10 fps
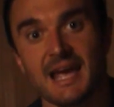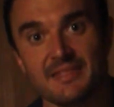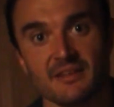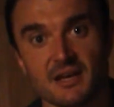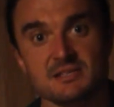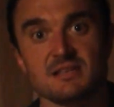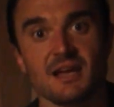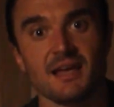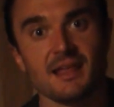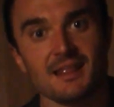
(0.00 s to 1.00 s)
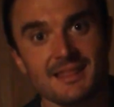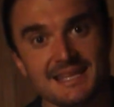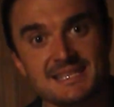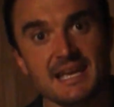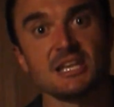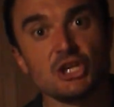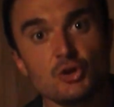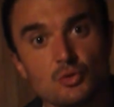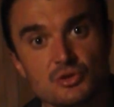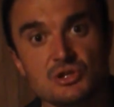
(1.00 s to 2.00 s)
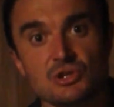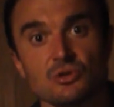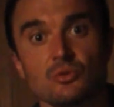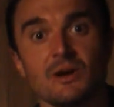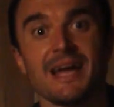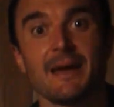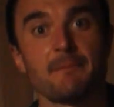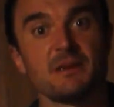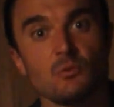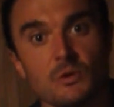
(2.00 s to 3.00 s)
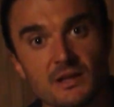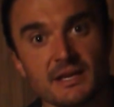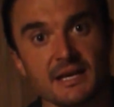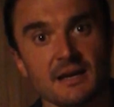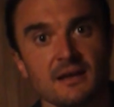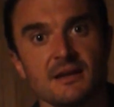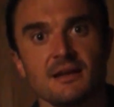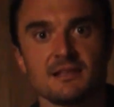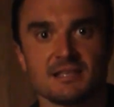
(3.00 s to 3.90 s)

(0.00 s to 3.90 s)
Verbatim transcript: And thus, let's get used to and be willing